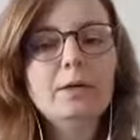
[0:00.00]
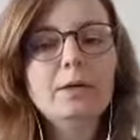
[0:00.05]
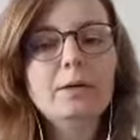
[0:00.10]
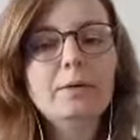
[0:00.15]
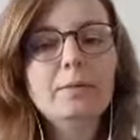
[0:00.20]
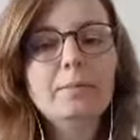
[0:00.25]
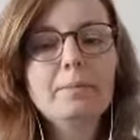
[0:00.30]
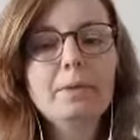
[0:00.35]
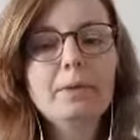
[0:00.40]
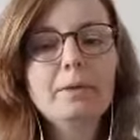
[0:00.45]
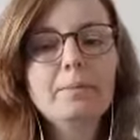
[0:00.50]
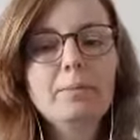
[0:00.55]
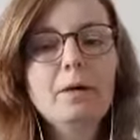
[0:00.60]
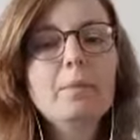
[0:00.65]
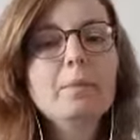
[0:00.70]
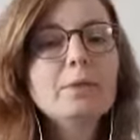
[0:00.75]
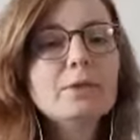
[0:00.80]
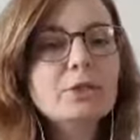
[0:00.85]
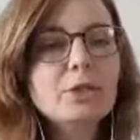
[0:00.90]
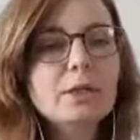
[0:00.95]
um, uh,
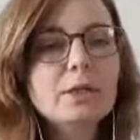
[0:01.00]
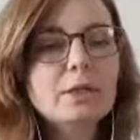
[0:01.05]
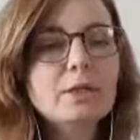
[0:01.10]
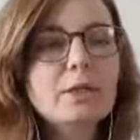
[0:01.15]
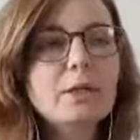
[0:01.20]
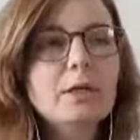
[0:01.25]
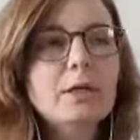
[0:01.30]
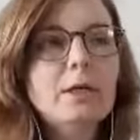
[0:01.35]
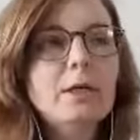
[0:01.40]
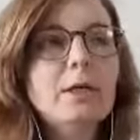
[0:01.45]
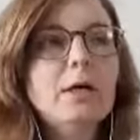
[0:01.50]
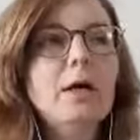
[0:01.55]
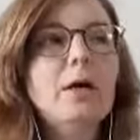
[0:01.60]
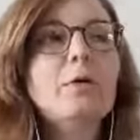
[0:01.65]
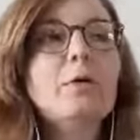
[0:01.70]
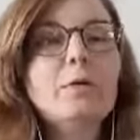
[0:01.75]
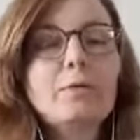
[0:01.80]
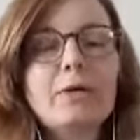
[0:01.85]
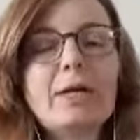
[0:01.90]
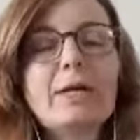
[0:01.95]
publishing, uh,
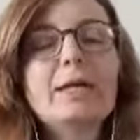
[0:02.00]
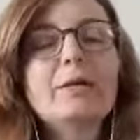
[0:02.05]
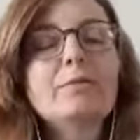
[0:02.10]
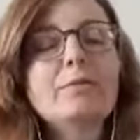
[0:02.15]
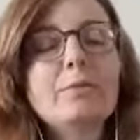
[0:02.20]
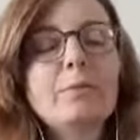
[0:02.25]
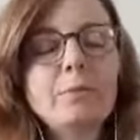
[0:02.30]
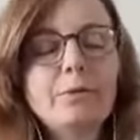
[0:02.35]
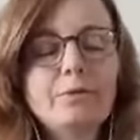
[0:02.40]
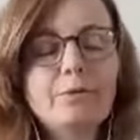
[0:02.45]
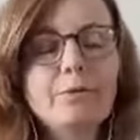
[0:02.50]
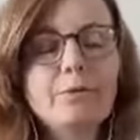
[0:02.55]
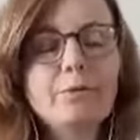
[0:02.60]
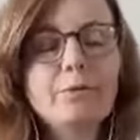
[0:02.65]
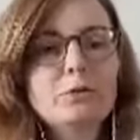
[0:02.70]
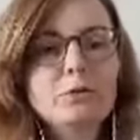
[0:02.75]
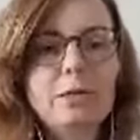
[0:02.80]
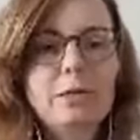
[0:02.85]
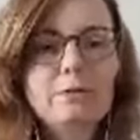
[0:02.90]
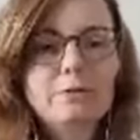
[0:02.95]
of getting from the
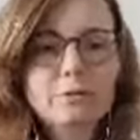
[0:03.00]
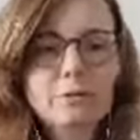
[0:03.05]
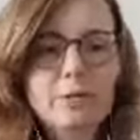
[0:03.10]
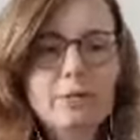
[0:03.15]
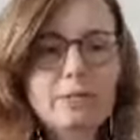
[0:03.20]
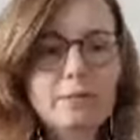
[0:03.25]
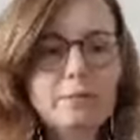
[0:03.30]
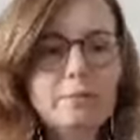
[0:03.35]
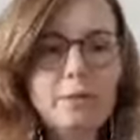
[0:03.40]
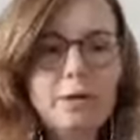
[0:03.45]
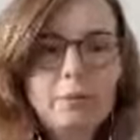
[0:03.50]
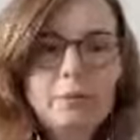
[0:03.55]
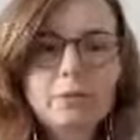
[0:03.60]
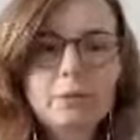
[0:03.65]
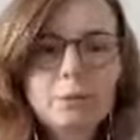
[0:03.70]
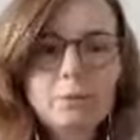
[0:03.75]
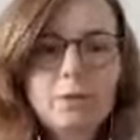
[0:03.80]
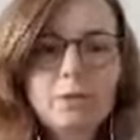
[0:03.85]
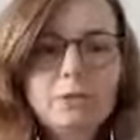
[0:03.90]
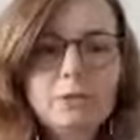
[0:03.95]
first draft to like the
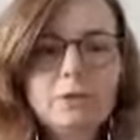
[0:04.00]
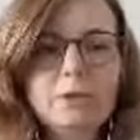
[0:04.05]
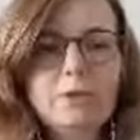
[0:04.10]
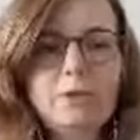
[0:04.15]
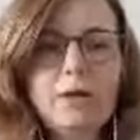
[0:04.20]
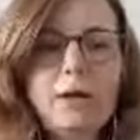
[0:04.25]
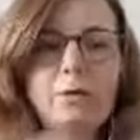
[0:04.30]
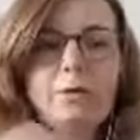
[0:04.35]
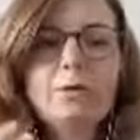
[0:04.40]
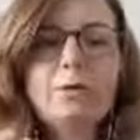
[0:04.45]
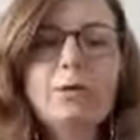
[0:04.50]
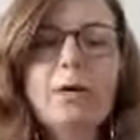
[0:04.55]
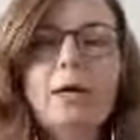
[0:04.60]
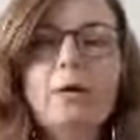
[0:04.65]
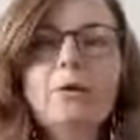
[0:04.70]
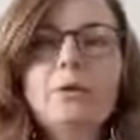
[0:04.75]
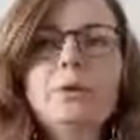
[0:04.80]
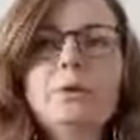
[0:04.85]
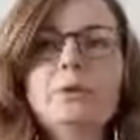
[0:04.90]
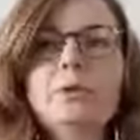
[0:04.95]
published project, and how do you
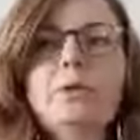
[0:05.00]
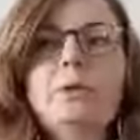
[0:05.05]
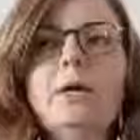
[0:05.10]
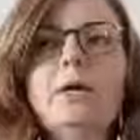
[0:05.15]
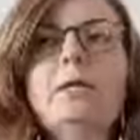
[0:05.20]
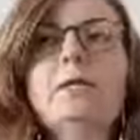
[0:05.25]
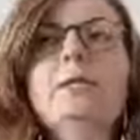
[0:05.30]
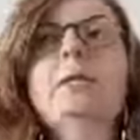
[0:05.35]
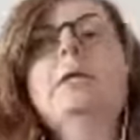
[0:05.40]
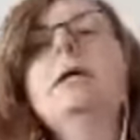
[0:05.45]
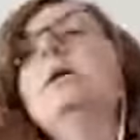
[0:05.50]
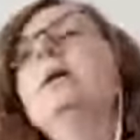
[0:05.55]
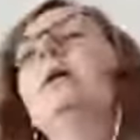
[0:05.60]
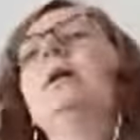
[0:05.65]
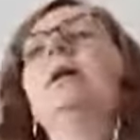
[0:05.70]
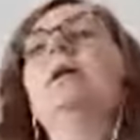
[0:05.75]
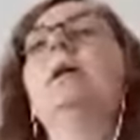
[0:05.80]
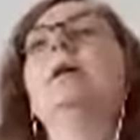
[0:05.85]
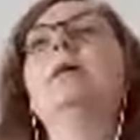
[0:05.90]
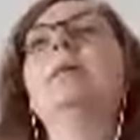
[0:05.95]
how do you do that?
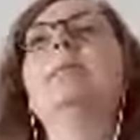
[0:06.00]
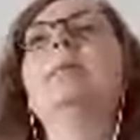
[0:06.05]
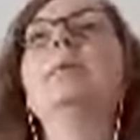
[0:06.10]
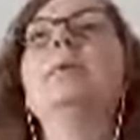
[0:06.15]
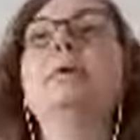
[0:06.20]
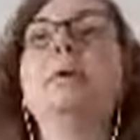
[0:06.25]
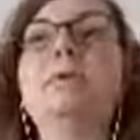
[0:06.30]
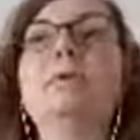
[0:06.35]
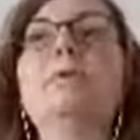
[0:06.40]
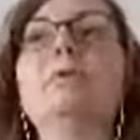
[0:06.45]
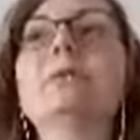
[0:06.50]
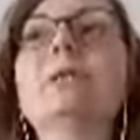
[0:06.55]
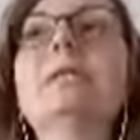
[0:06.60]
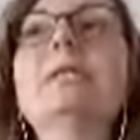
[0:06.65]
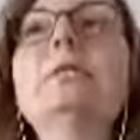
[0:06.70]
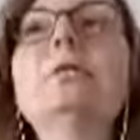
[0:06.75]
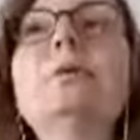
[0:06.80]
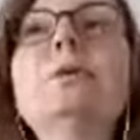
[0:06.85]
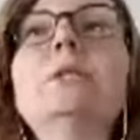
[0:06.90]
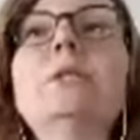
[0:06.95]
Uh, but of course,
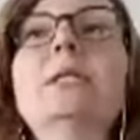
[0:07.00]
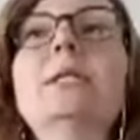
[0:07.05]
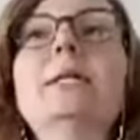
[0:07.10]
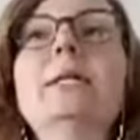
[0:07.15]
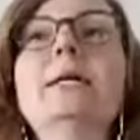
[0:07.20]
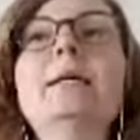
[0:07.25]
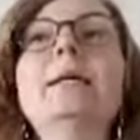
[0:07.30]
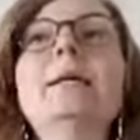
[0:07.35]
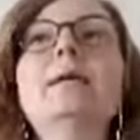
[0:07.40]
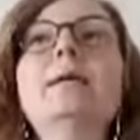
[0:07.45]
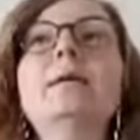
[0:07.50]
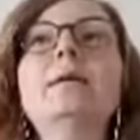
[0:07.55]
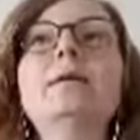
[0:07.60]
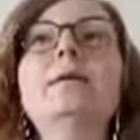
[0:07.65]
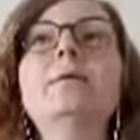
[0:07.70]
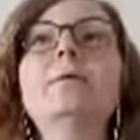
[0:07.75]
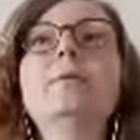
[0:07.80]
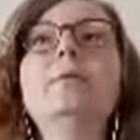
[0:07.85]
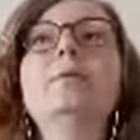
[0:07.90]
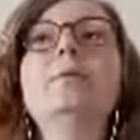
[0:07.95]
interestingly,
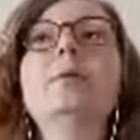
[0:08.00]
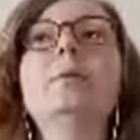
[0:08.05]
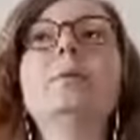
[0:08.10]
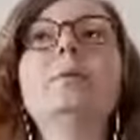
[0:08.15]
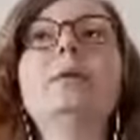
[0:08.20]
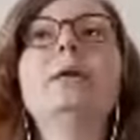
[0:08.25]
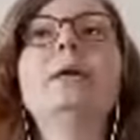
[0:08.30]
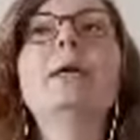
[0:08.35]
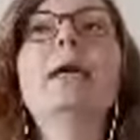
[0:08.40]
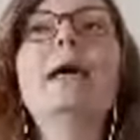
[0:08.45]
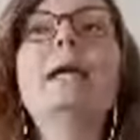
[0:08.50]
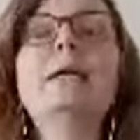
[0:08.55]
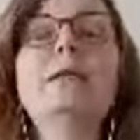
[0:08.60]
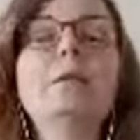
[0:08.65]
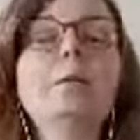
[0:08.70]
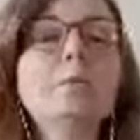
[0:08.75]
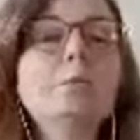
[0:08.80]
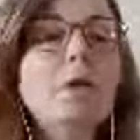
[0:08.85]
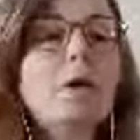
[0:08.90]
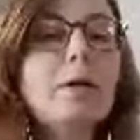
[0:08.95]
uh, what we ended
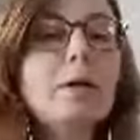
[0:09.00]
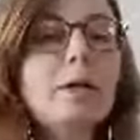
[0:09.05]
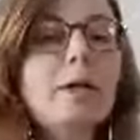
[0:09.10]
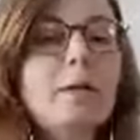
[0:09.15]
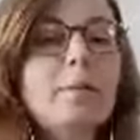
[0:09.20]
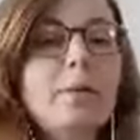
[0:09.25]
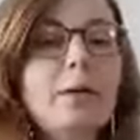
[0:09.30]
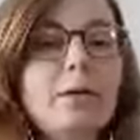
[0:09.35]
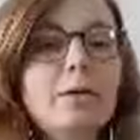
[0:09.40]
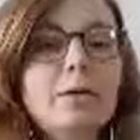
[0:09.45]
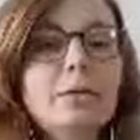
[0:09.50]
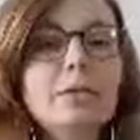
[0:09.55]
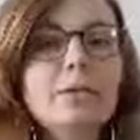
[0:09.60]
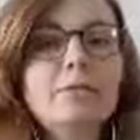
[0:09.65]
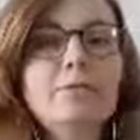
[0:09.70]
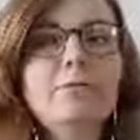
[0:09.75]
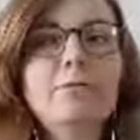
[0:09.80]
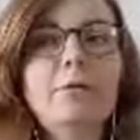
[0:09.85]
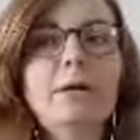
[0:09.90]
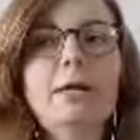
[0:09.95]
up talking about is the
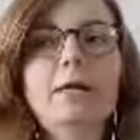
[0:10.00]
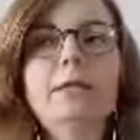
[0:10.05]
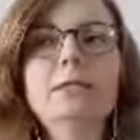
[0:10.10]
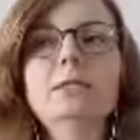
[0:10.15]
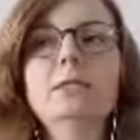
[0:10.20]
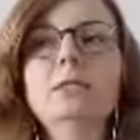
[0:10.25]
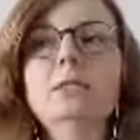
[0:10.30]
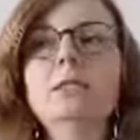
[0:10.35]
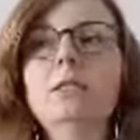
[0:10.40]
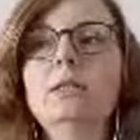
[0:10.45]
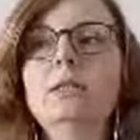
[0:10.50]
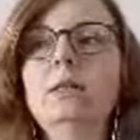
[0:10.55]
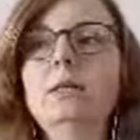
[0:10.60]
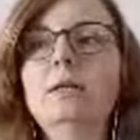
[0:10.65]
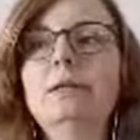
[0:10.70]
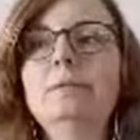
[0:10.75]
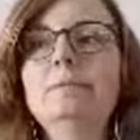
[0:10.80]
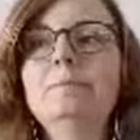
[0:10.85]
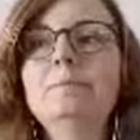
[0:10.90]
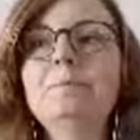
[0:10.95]
fact
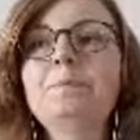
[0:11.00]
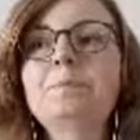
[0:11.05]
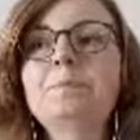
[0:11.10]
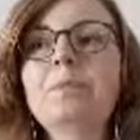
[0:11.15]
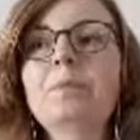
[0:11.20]
um,